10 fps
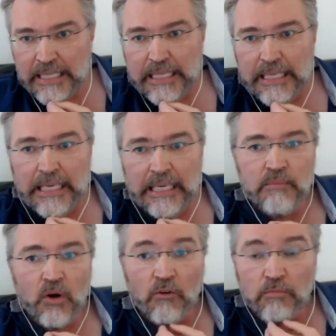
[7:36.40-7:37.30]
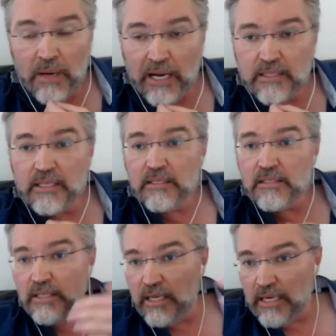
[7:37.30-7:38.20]
of
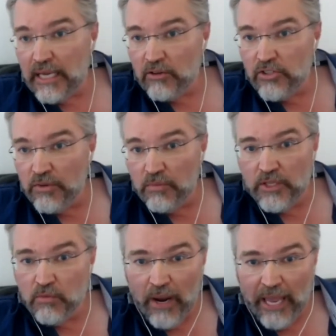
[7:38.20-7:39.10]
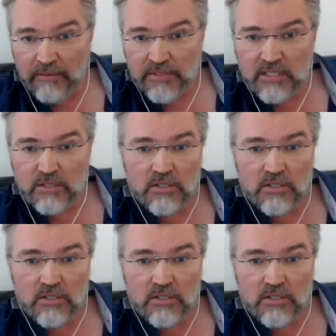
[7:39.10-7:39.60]
particles in analogy with waves.